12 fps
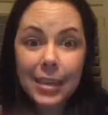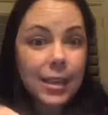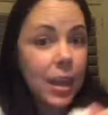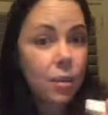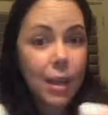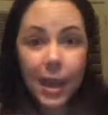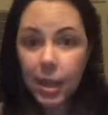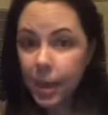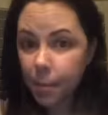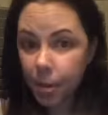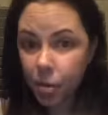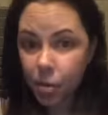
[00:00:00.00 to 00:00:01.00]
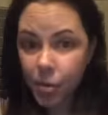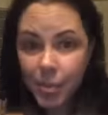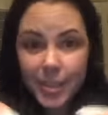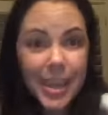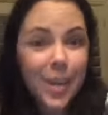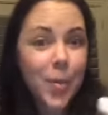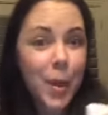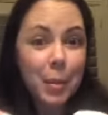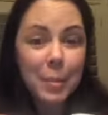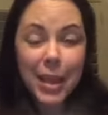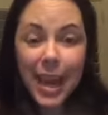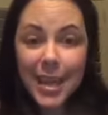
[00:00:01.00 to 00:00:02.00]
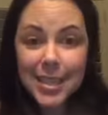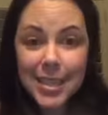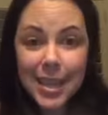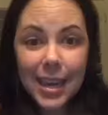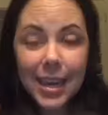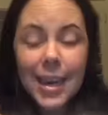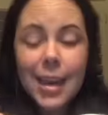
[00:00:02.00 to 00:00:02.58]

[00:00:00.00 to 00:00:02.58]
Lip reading: They don't like chemicals. They don't like plastic.